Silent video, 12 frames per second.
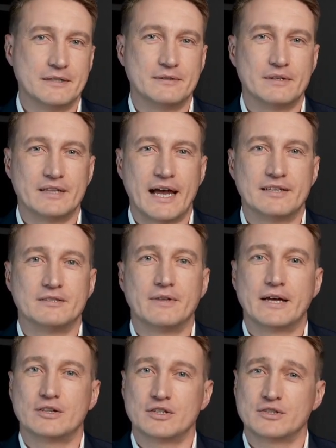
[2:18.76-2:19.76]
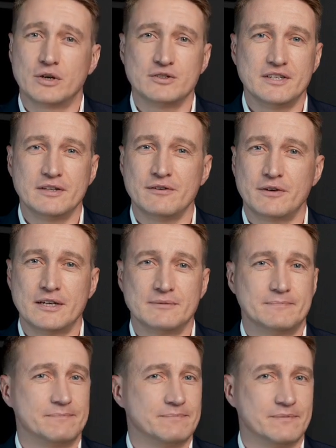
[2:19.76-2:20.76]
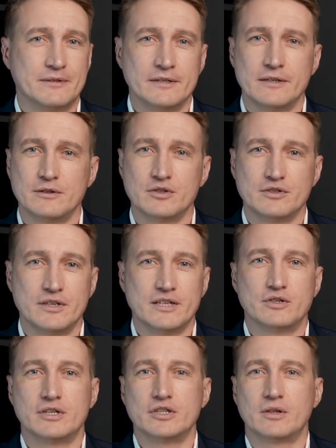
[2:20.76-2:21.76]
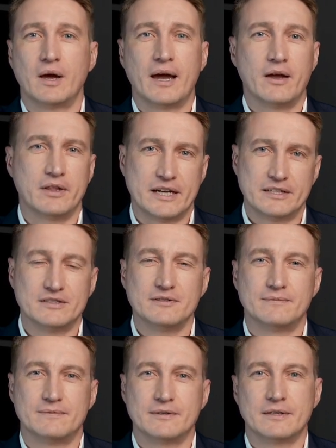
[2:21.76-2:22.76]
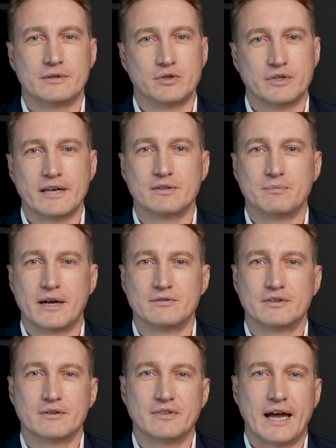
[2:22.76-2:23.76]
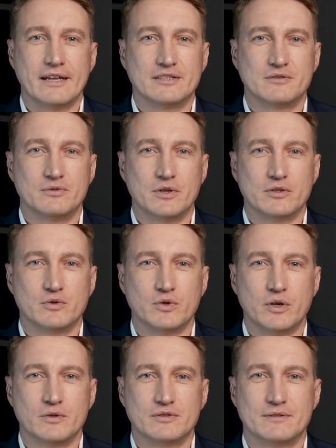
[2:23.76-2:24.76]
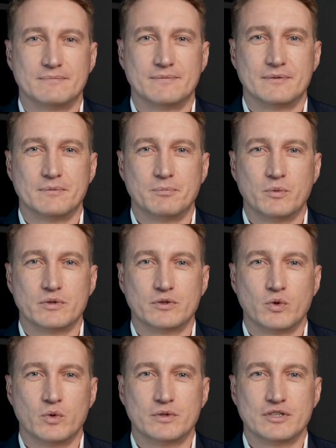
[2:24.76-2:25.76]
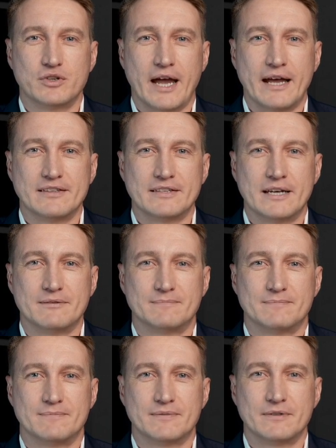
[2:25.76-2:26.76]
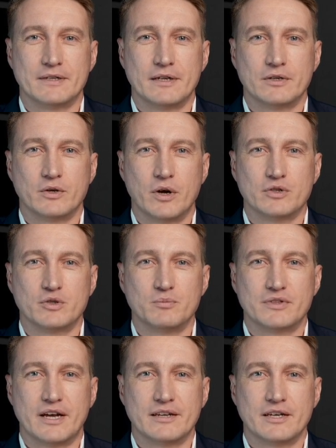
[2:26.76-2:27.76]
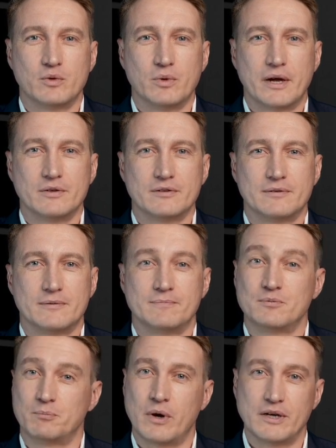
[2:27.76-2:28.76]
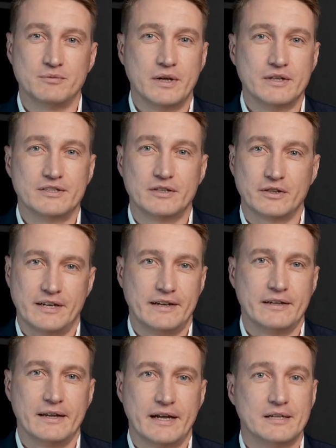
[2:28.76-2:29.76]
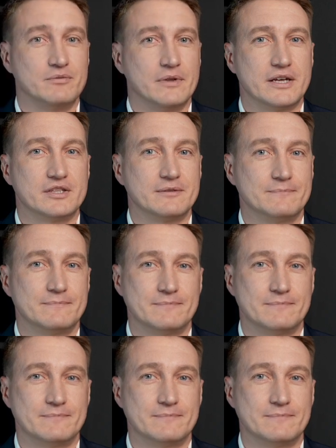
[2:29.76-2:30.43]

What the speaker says: The tax advantages are significant. Just like traditional IRAs, you get the benefit of tax-deferred growth, but with gold as your asset, you're also protecting your wealth from market volatility and inflation.